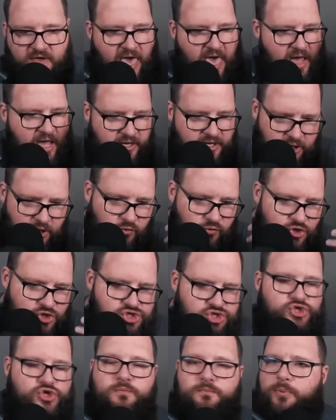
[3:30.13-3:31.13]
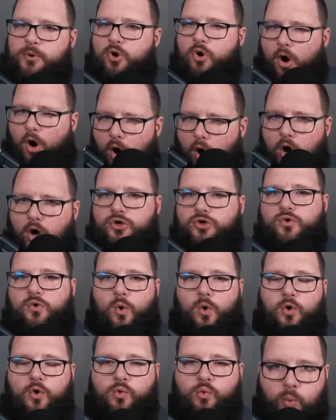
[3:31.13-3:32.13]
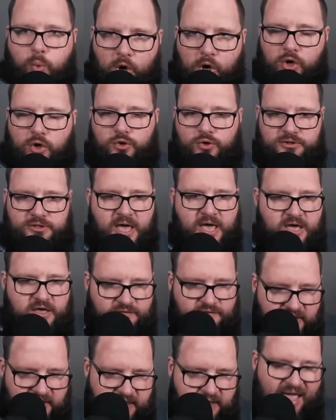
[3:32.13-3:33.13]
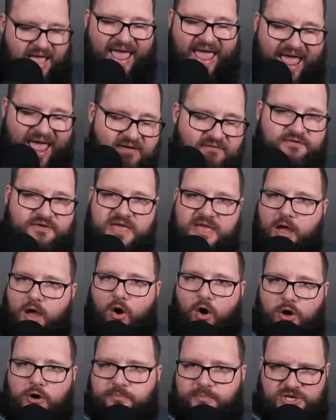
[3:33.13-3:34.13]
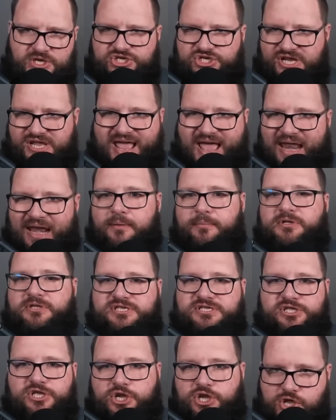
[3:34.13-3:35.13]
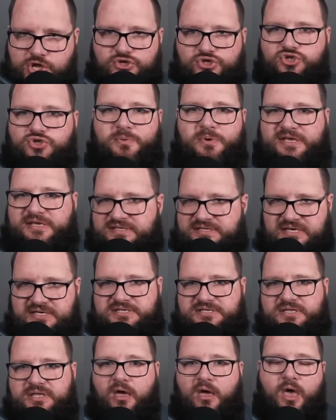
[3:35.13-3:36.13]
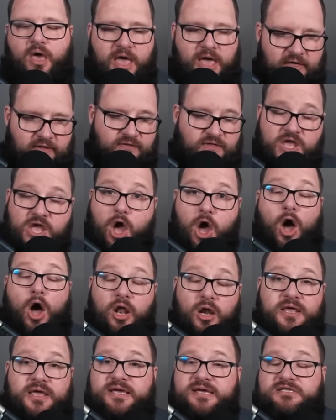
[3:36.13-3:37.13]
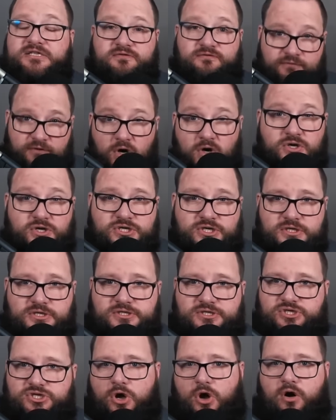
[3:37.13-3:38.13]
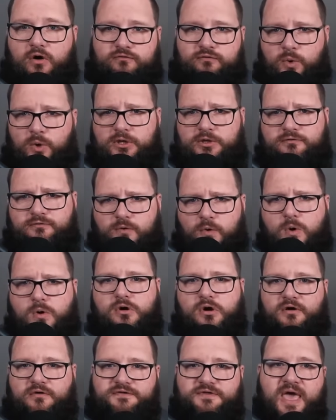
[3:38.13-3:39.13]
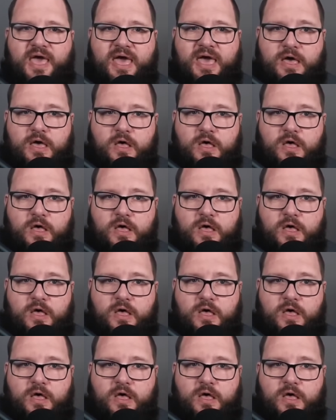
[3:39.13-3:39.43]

of, the super hardcore world, the heavy RPG elements that used to exist in the earliest versions of World of Warcraft.